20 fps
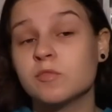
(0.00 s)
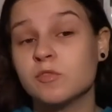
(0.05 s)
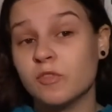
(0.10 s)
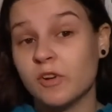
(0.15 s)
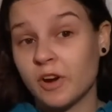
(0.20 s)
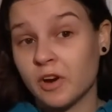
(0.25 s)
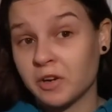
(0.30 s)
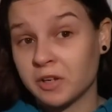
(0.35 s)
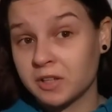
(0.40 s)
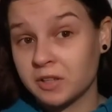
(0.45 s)

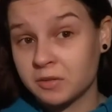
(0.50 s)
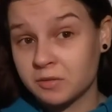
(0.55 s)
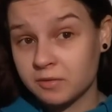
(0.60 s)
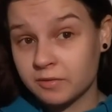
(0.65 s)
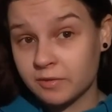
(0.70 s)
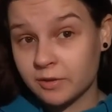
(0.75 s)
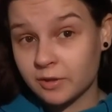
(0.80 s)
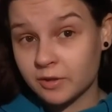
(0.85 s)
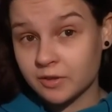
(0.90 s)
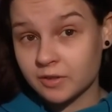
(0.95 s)
Very
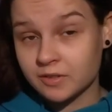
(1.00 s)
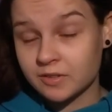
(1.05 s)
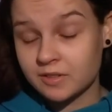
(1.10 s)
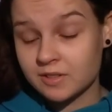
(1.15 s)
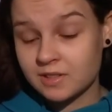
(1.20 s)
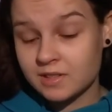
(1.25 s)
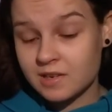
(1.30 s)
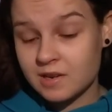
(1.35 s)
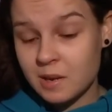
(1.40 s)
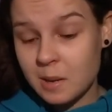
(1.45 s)

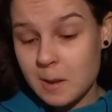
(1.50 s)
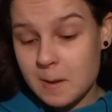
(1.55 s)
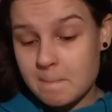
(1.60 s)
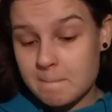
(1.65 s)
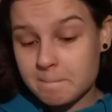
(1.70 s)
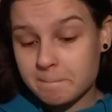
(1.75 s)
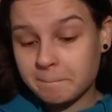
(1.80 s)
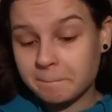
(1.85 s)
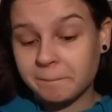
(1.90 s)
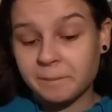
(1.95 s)
confused,
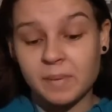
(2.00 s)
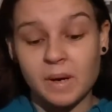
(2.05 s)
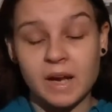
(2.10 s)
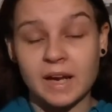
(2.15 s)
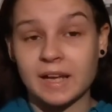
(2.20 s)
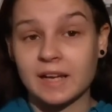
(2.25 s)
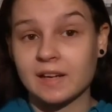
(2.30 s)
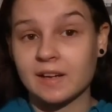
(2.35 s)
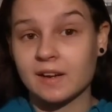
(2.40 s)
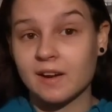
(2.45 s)
but
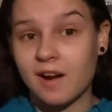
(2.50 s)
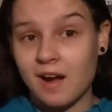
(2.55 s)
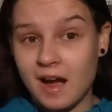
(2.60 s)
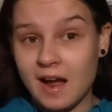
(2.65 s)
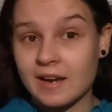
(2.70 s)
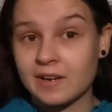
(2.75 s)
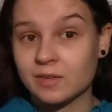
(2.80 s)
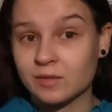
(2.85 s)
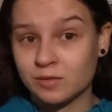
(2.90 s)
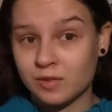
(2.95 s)
I
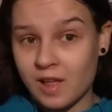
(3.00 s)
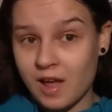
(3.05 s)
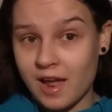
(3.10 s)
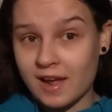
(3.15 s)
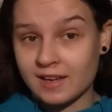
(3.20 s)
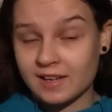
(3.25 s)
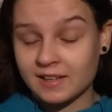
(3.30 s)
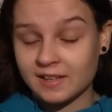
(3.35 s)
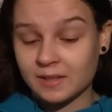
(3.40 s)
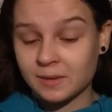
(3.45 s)
kind of
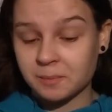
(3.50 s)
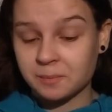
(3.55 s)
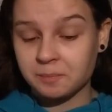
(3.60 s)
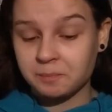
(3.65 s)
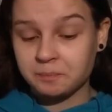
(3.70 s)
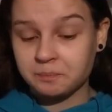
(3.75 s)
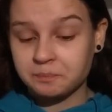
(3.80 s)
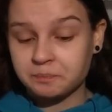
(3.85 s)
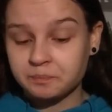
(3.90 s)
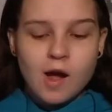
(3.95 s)
like it.
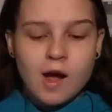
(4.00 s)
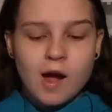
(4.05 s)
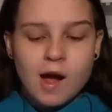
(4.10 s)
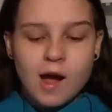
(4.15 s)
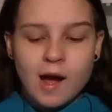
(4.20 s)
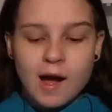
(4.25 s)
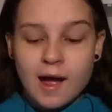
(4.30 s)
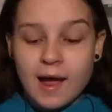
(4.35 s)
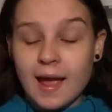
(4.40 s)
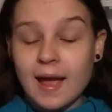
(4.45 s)

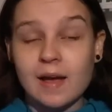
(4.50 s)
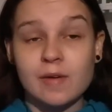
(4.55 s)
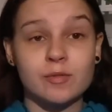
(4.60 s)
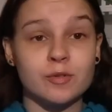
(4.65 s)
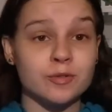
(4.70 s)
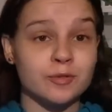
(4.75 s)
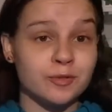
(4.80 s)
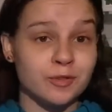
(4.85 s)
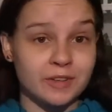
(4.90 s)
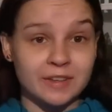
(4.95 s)
I have
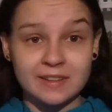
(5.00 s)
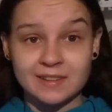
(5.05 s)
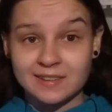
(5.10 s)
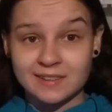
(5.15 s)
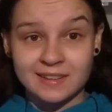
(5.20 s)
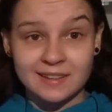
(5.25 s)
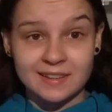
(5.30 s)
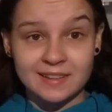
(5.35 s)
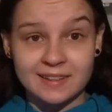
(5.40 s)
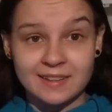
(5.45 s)
a
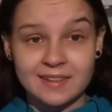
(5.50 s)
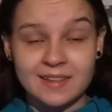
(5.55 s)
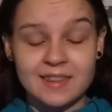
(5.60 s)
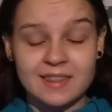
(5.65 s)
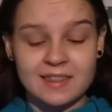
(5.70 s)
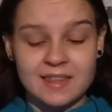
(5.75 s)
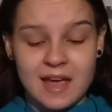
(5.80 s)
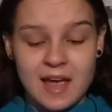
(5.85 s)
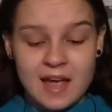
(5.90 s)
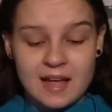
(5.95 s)
feeling
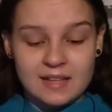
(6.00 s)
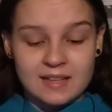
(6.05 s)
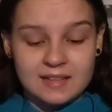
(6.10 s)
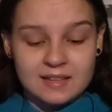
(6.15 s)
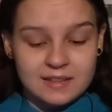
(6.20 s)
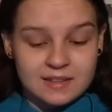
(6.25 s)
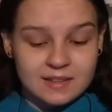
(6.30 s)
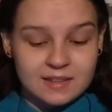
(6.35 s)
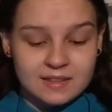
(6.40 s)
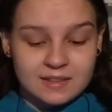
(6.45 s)
that
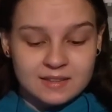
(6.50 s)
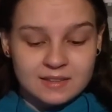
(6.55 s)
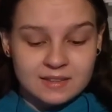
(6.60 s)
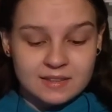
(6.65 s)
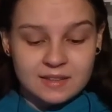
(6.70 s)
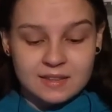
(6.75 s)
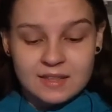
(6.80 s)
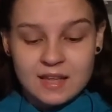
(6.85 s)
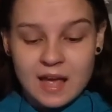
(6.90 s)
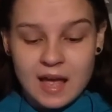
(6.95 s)

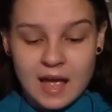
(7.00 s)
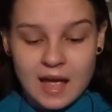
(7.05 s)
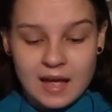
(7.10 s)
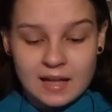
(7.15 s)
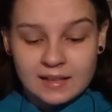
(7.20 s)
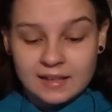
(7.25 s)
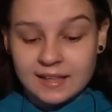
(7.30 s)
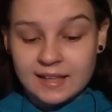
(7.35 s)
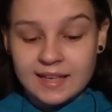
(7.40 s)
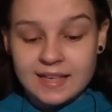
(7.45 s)

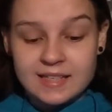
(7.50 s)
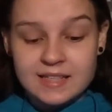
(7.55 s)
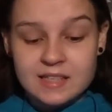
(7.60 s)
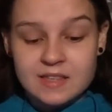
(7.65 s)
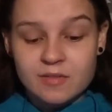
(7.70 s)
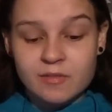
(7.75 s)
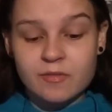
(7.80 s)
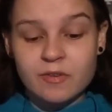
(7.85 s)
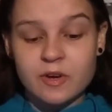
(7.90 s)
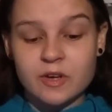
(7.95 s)
at least
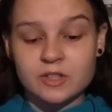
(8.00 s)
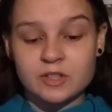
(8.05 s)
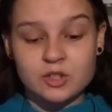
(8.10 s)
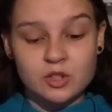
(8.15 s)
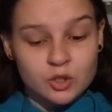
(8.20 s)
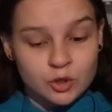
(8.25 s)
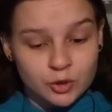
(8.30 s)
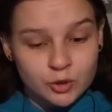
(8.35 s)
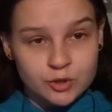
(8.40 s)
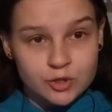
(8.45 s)
the first
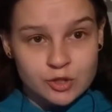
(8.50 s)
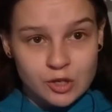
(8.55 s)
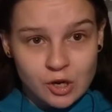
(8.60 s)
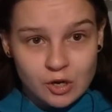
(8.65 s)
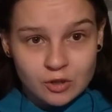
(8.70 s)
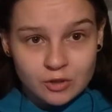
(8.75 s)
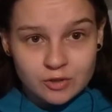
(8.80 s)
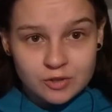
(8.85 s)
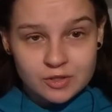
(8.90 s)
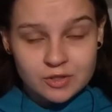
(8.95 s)
2
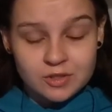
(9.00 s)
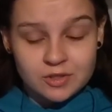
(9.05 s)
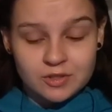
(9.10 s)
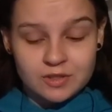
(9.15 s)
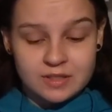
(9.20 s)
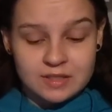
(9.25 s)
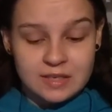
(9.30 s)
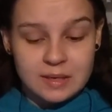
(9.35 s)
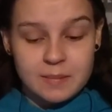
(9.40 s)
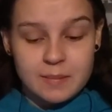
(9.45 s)
songs, so
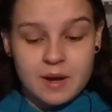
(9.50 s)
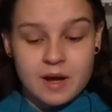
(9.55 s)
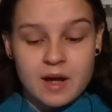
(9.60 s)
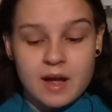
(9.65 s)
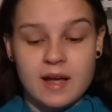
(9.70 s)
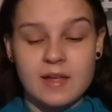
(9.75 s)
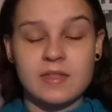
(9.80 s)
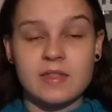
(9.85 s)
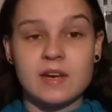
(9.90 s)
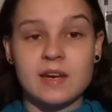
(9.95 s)
Simmer
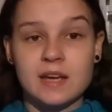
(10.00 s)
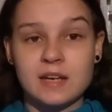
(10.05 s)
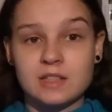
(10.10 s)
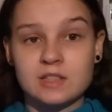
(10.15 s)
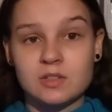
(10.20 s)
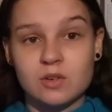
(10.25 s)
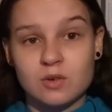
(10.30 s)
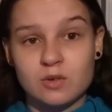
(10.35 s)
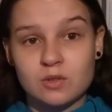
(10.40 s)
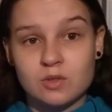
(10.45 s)
and the
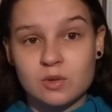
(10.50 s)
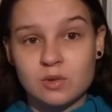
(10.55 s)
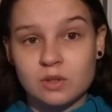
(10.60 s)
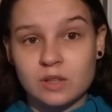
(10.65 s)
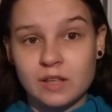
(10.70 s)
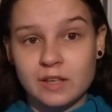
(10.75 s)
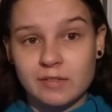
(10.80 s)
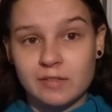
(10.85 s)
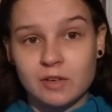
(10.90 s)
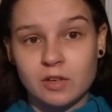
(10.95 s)
next song is
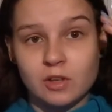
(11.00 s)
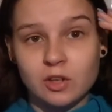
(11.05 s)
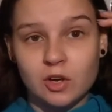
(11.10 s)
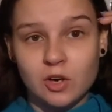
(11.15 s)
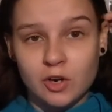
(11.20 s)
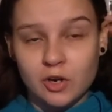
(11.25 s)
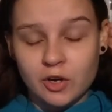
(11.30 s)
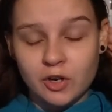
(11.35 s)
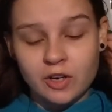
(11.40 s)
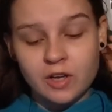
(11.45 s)
called Leave It
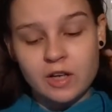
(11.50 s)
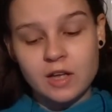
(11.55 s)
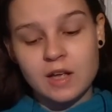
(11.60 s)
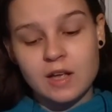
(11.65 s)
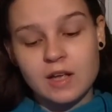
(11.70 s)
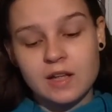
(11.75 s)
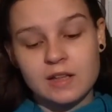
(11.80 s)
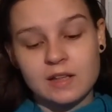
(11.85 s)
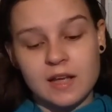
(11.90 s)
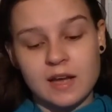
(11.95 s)
Alone,
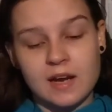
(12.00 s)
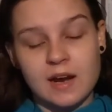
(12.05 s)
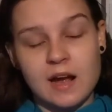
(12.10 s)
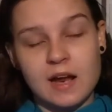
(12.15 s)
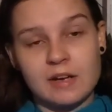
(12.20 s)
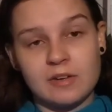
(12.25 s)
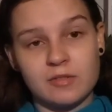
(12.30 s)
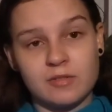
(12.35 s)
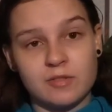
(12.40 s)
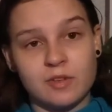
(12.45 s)
they
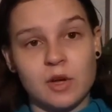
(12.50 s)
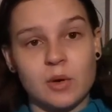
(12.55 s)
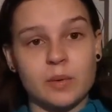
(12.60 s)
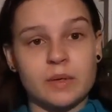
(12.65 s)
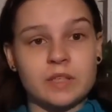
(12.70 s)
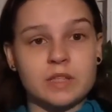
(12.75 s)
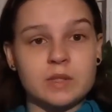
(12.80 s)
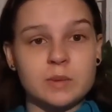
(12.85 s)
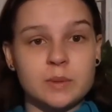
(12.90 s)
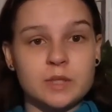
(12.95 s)
kind of flow
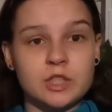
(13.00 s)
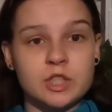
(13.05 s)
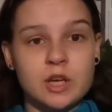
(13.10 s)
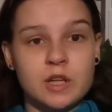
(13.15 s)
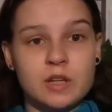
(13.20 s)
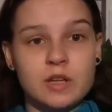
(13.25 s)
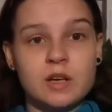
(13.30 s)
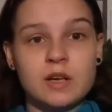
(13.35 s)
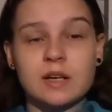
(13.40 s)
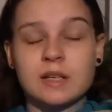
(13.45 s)
into each
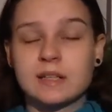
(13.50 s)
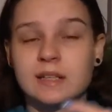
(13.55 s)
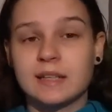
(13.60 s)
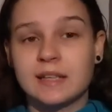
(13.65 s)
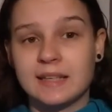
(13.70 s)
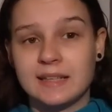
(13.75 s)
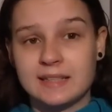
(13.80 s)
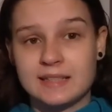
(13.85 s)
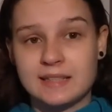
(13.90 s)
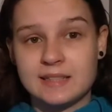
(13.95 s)
other, at
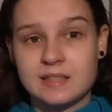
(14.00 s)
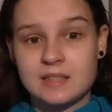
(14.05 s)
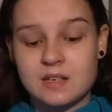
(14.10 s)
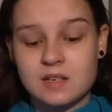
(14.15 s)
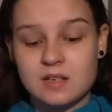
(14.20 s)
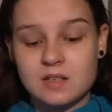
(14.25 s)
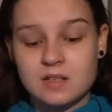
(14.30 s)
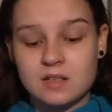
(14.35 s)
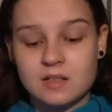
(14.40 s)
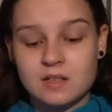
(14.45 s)
least
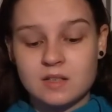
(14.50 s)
